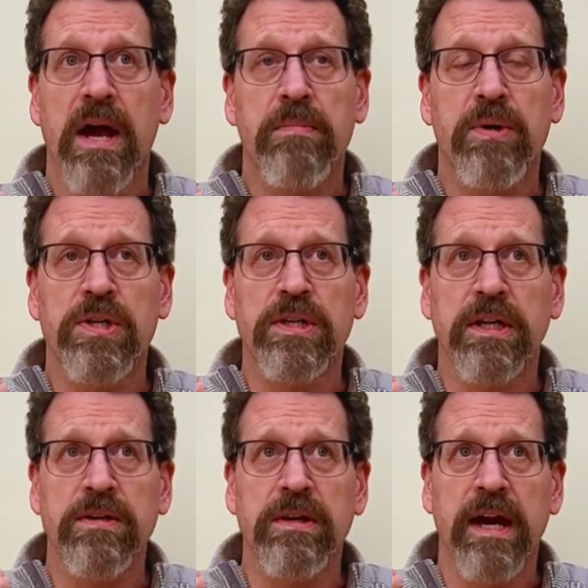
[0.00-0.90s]
Bush.
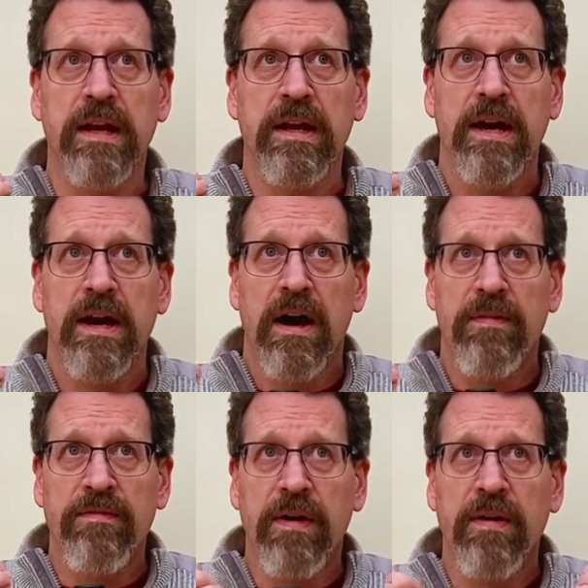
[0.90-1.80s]
Like, you get a
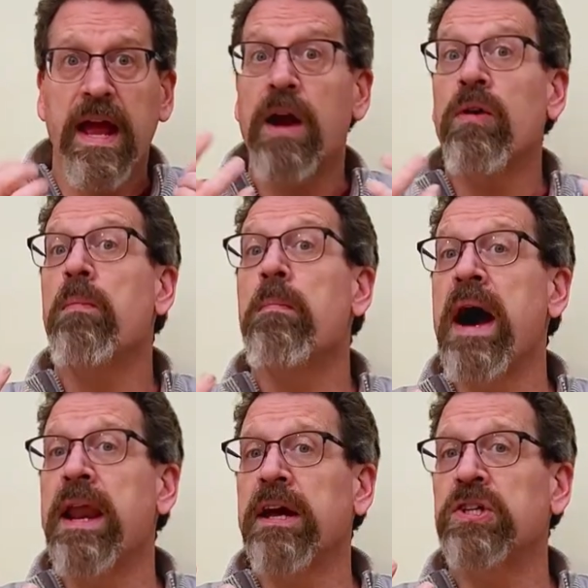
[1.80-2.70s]
very
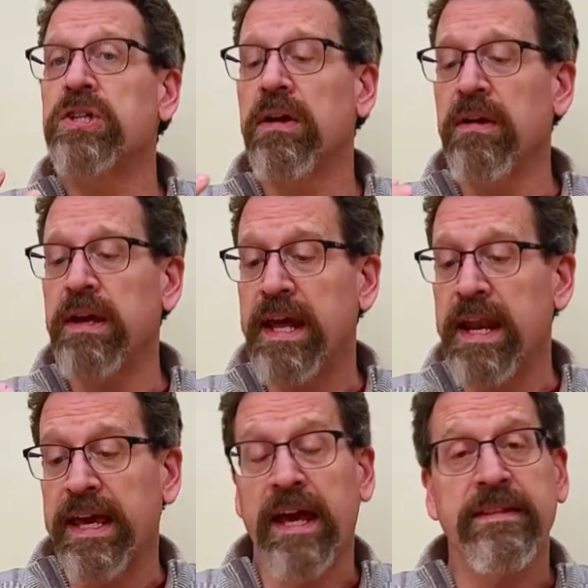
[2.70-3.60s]
aromatic sherry, and
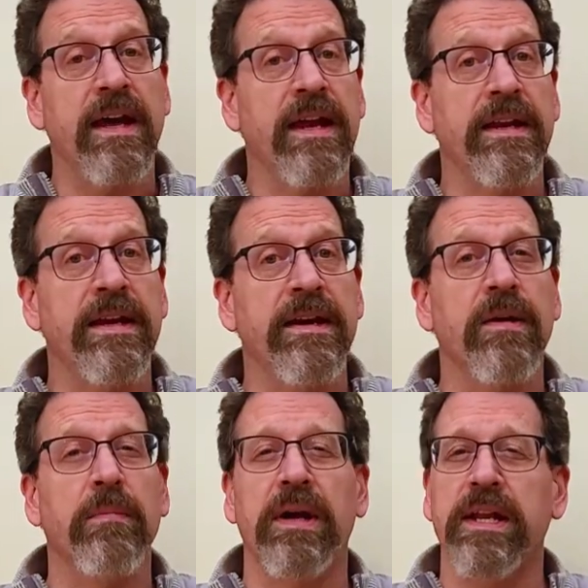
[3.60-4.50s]
I get that in
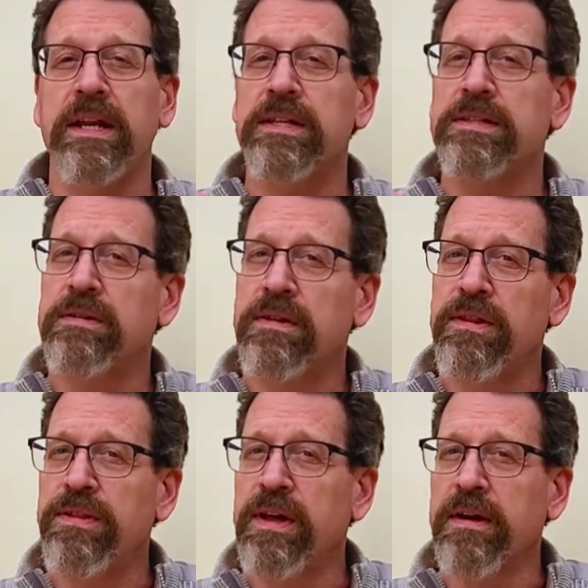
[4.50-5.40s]
here, but it is
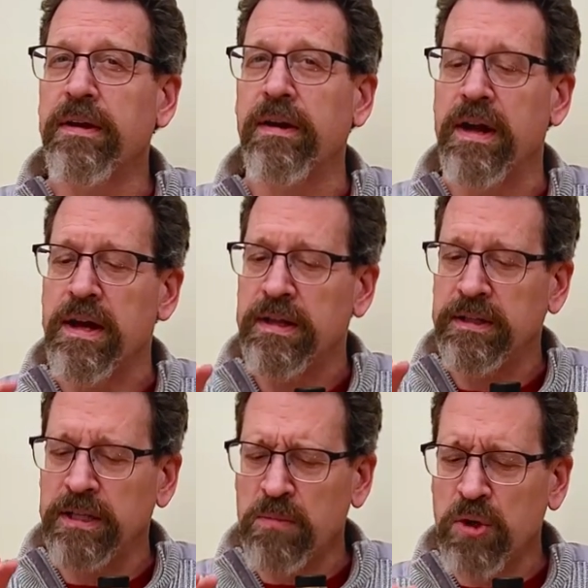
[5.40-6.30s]
thicker,
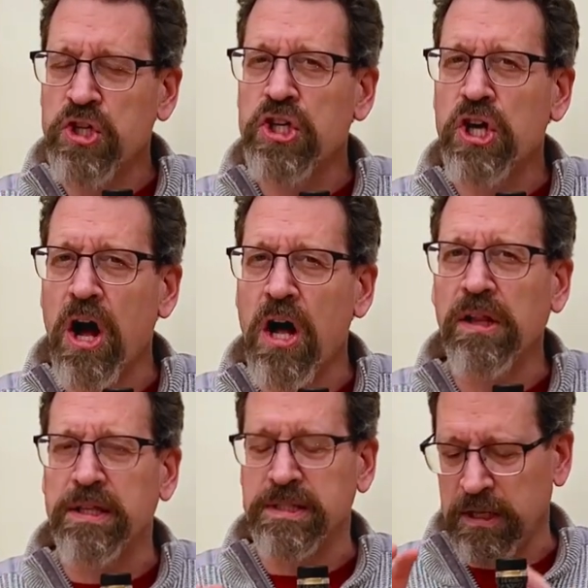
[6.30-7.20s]
a little more
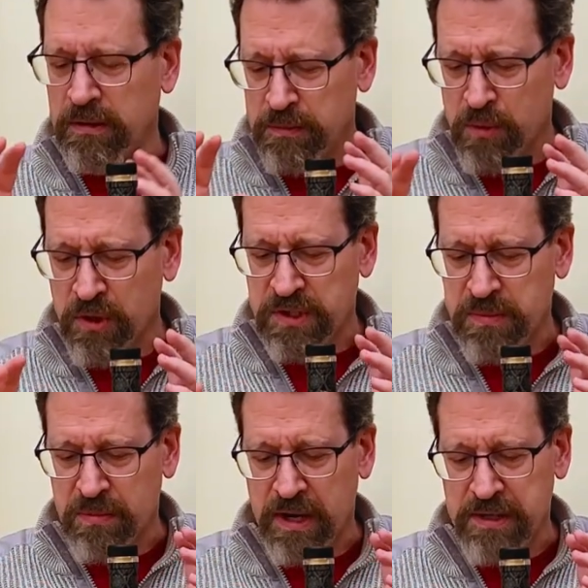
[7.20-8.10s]
chocolate, a little bit more
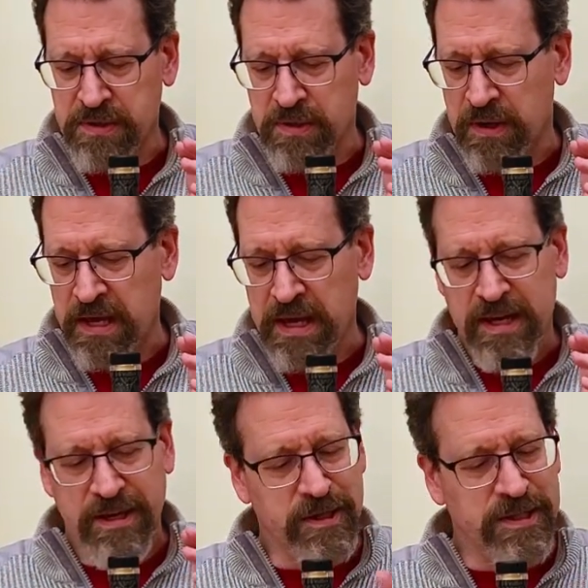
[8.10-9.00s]
espresso.
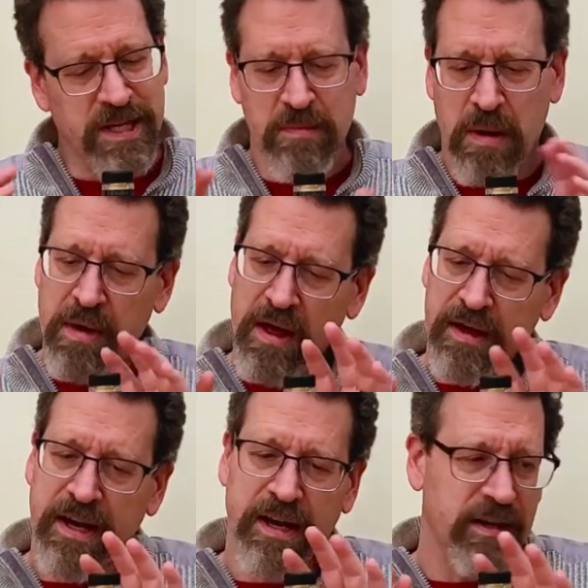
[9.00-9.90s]
You can see my
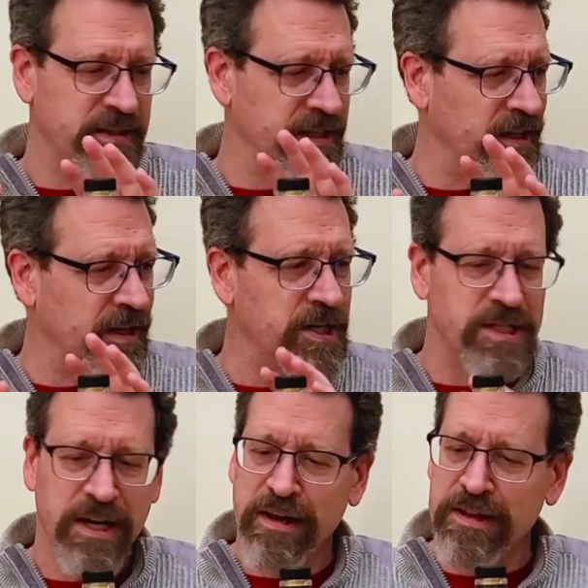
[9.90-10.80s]
palate kind of did a lot of
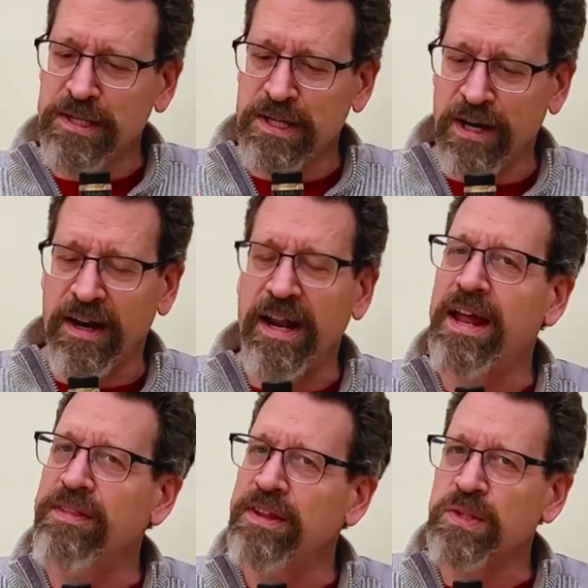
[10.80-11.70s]
sherry this year,
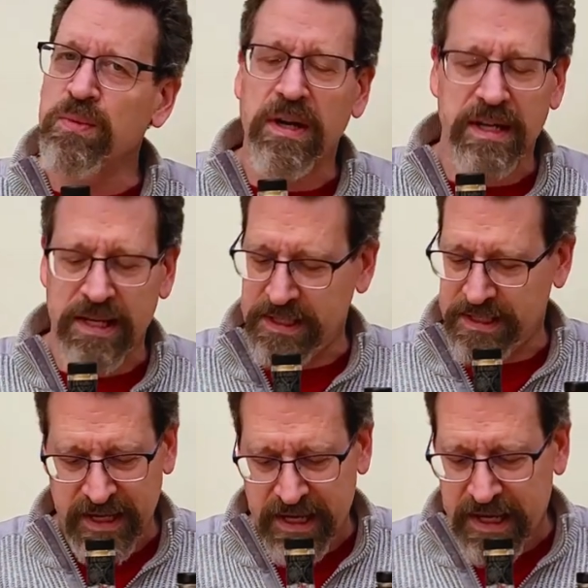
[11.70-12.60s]
and this one is
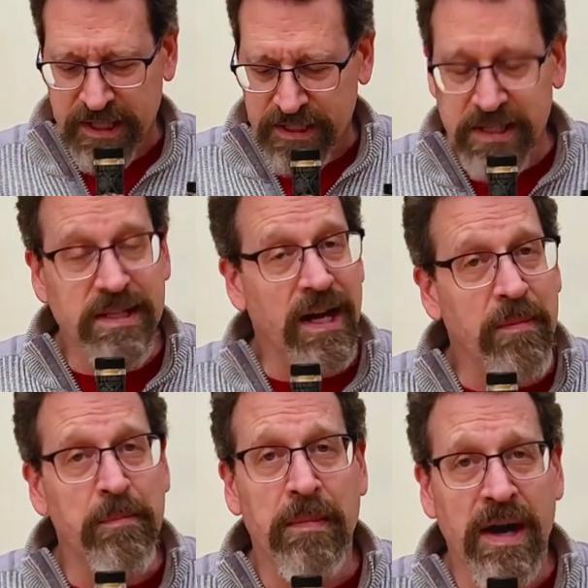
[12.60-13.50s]
just a
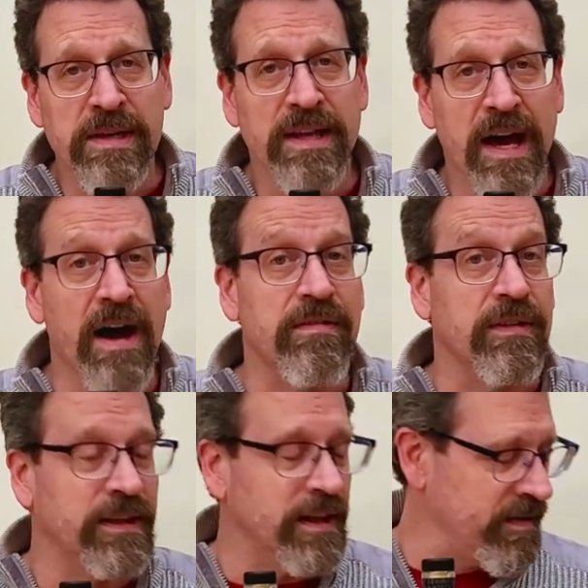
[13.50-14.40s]
must have.
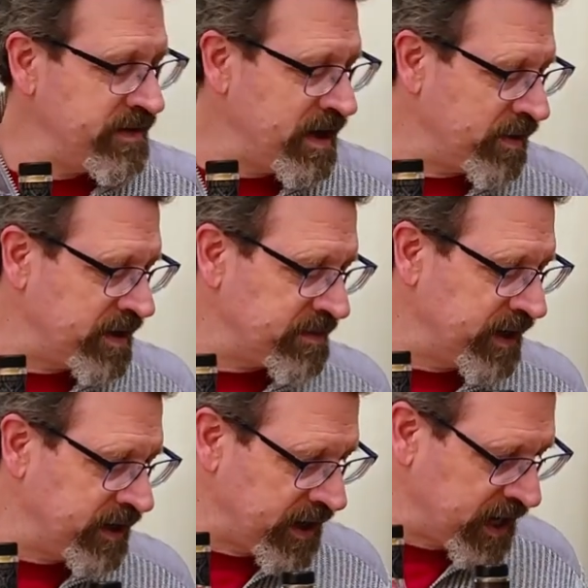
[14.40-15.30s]
Love that one as my
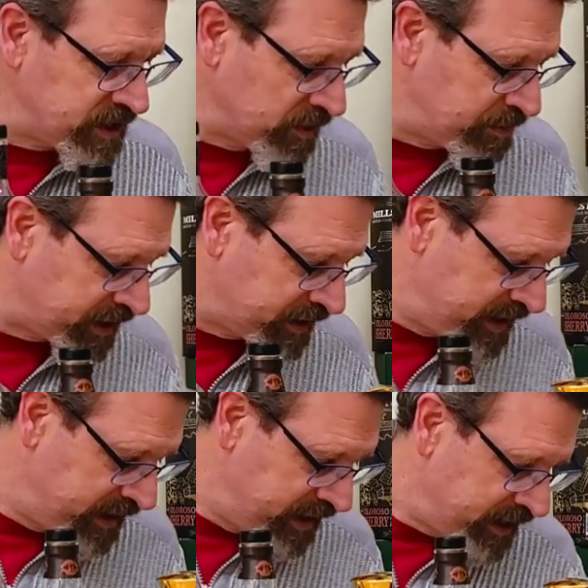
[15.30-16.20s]
international pick.
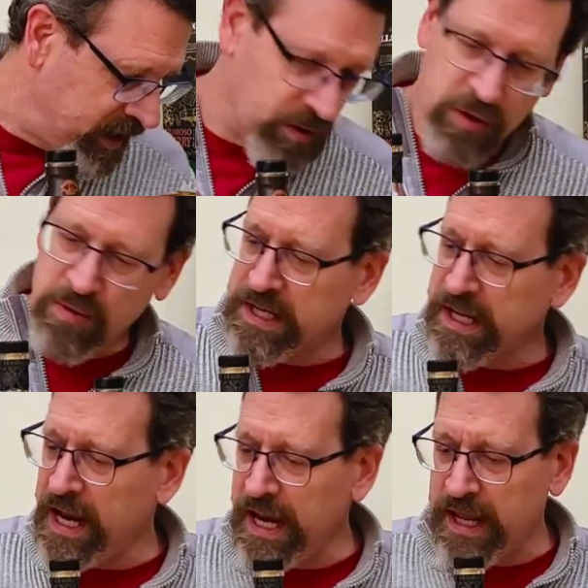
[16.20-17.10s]
Now we'll go into
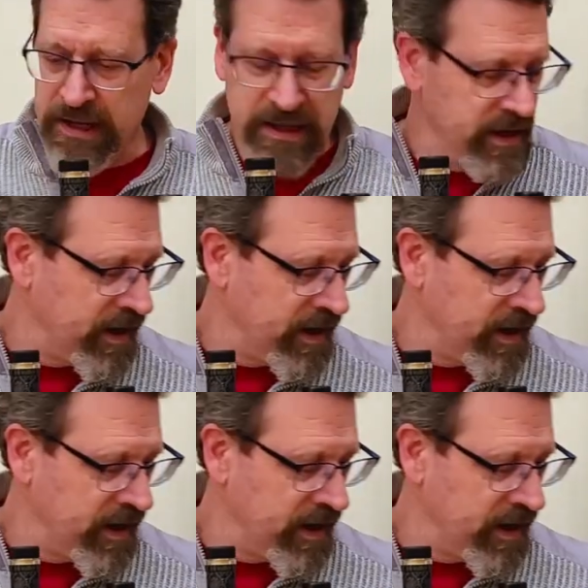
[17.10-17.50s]
Canadian.